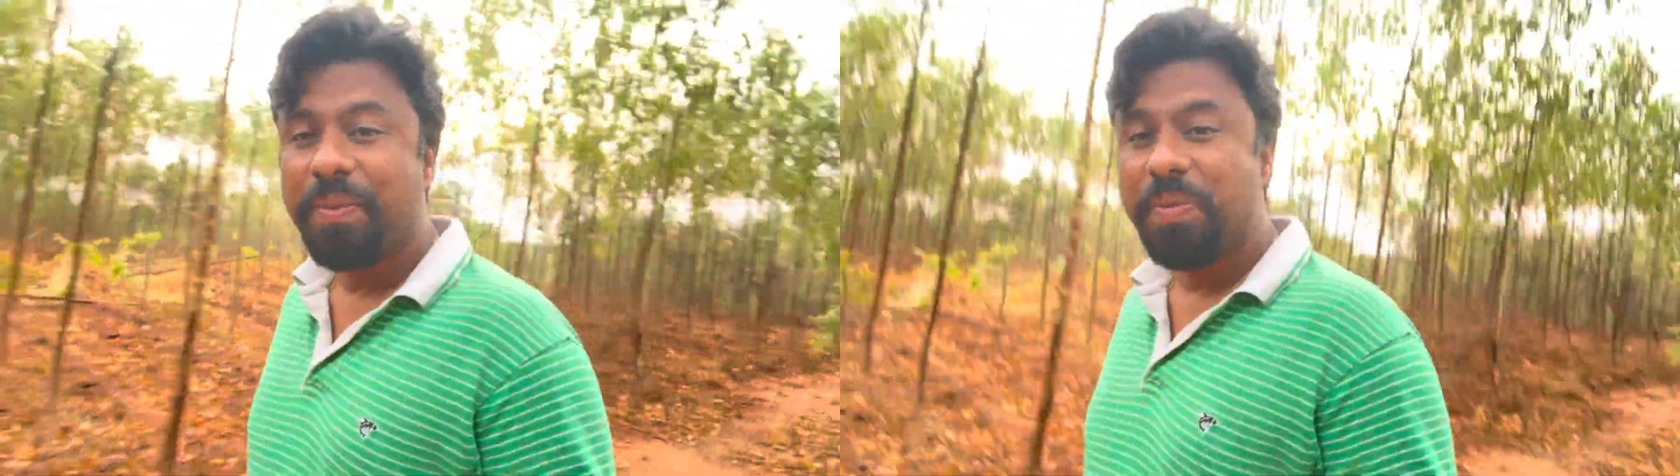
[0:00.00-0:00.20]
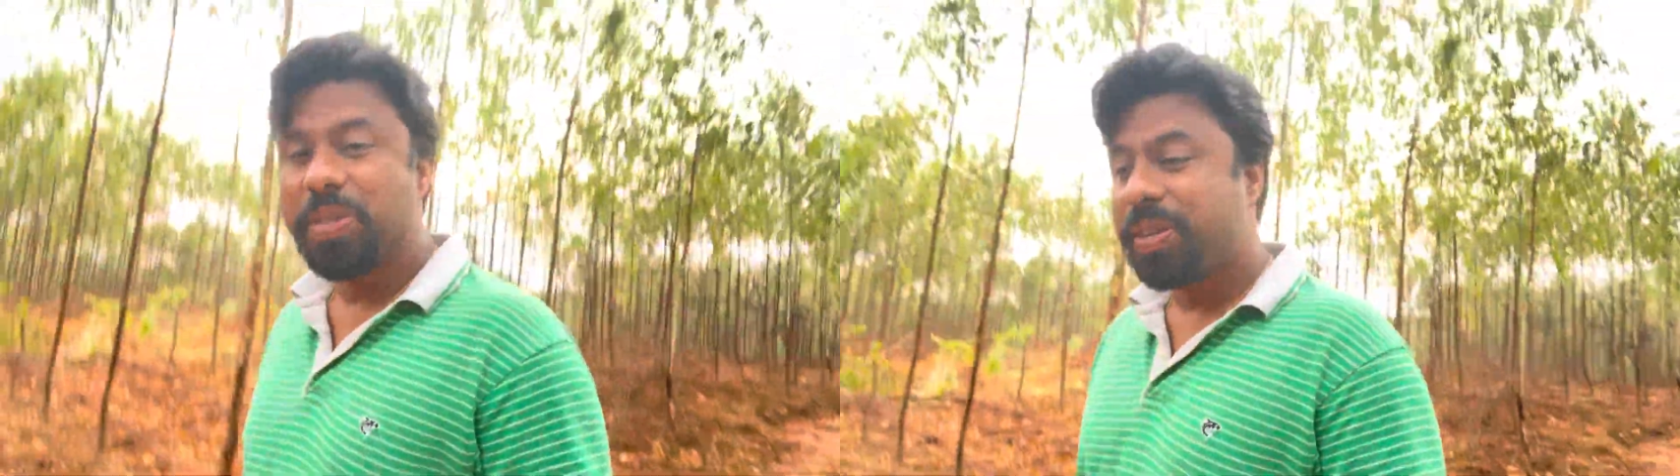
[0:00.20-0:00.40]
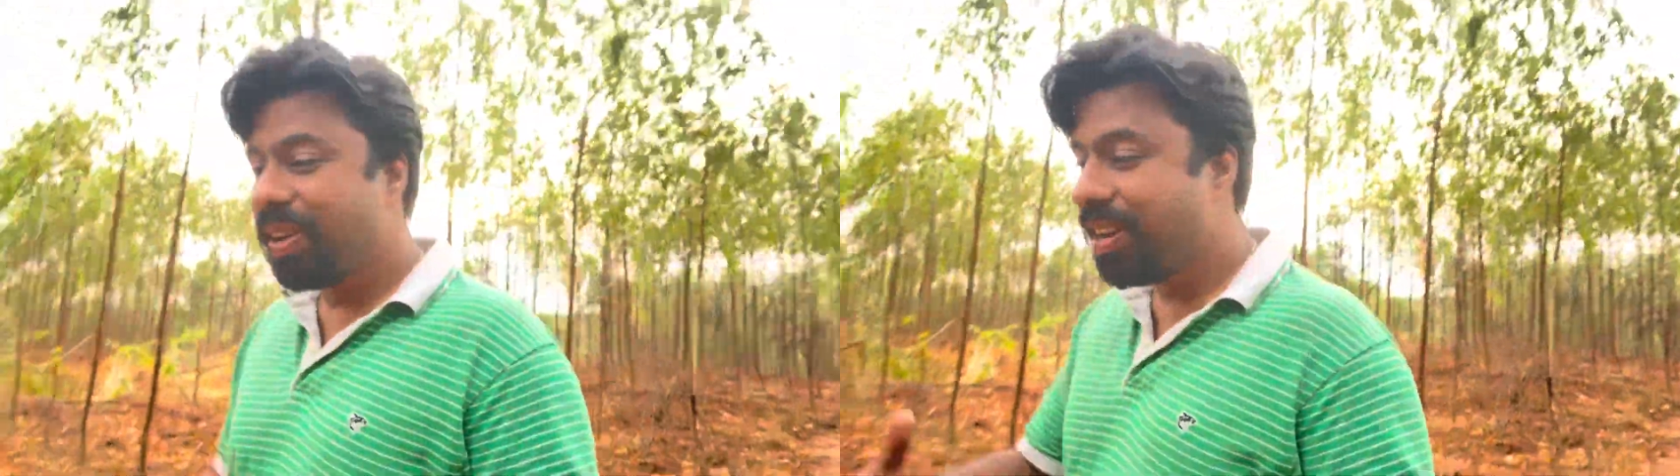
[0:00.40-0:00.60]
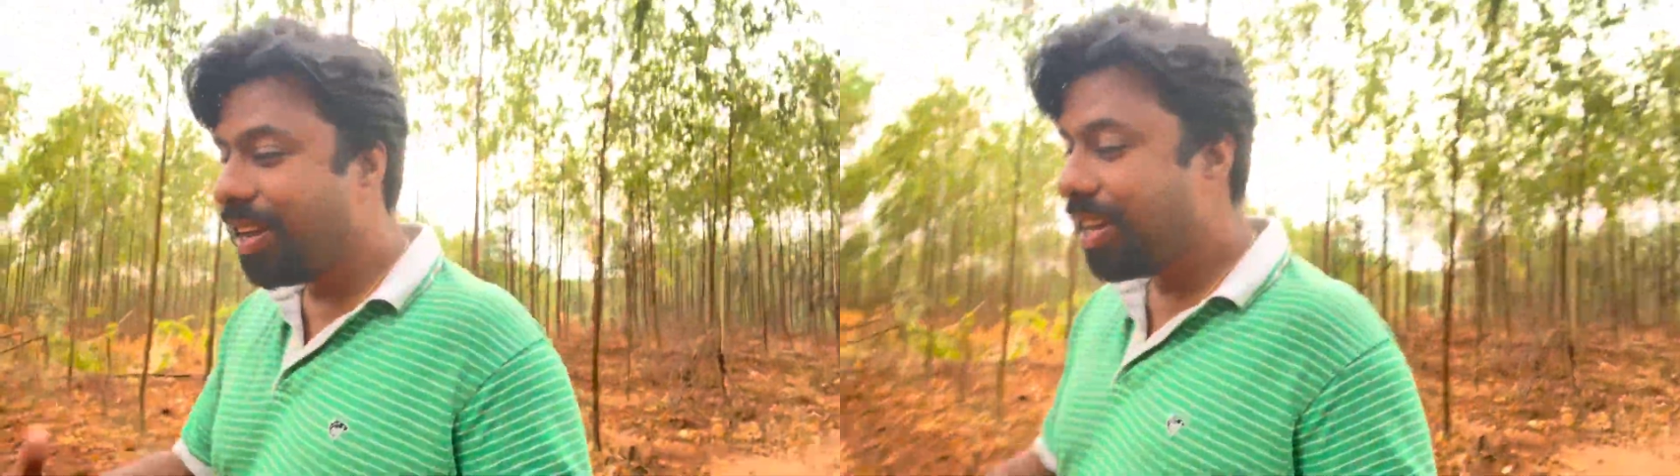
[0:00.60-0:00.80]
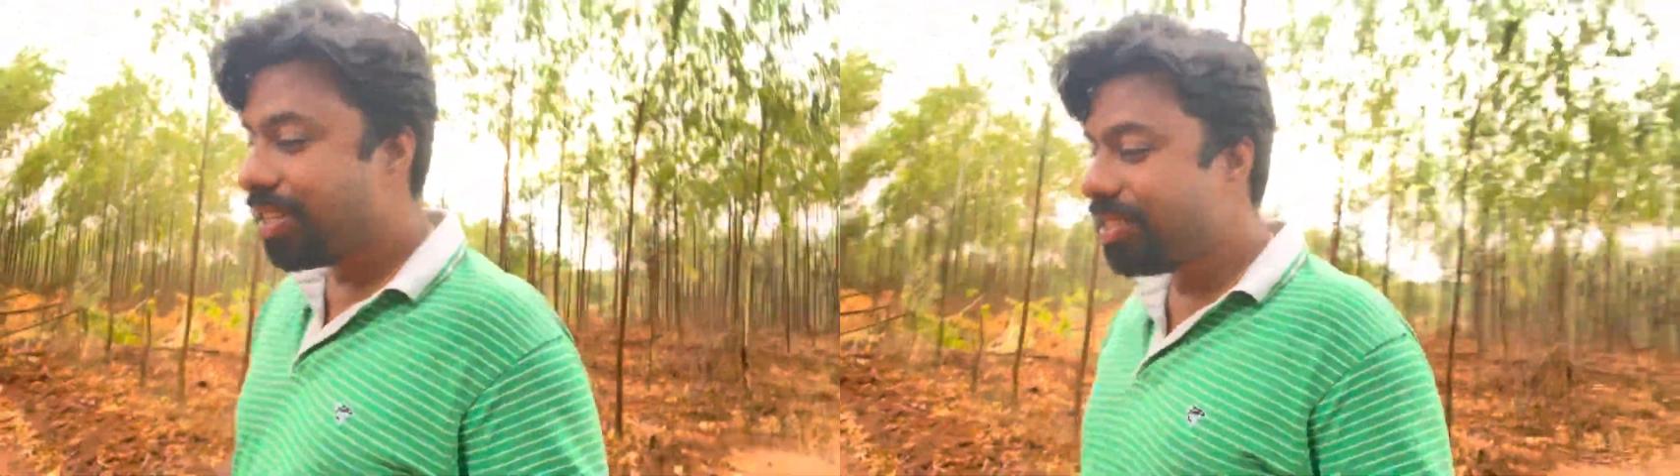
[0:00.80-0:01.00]
which
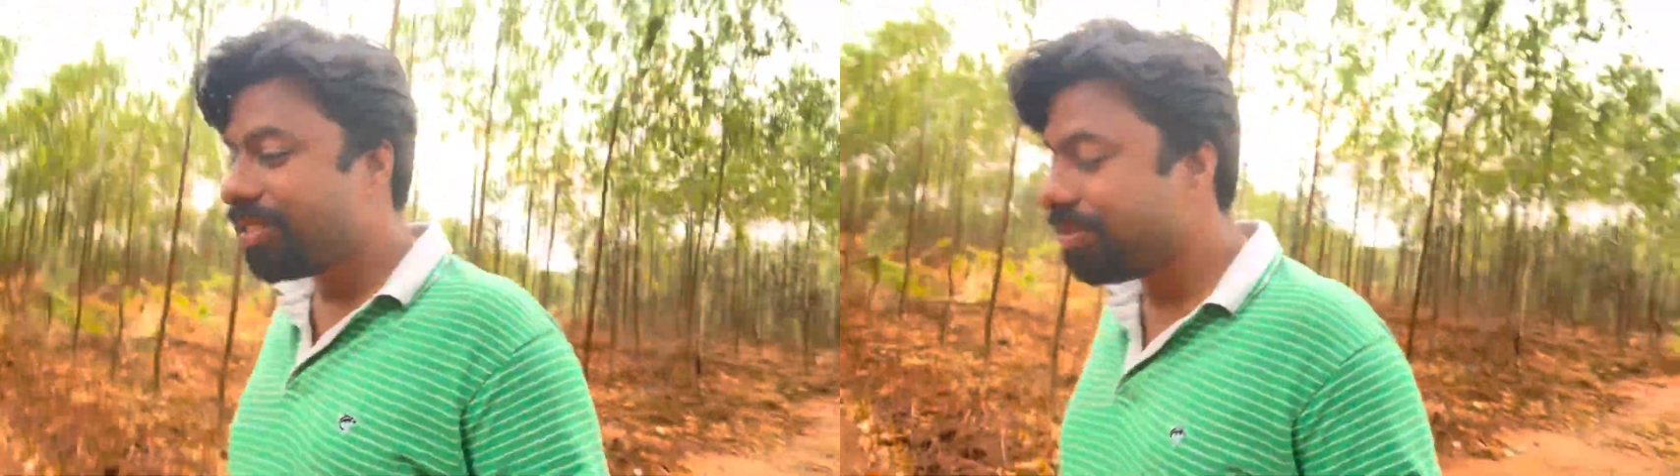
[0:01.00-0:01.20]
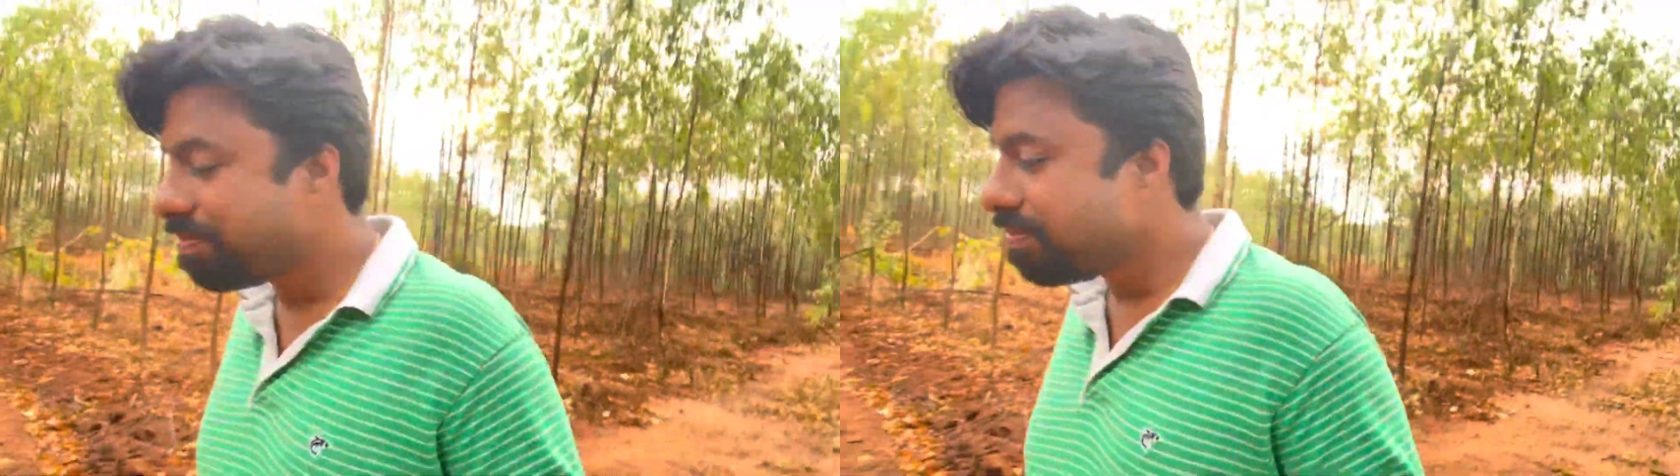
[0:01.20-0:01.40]
creates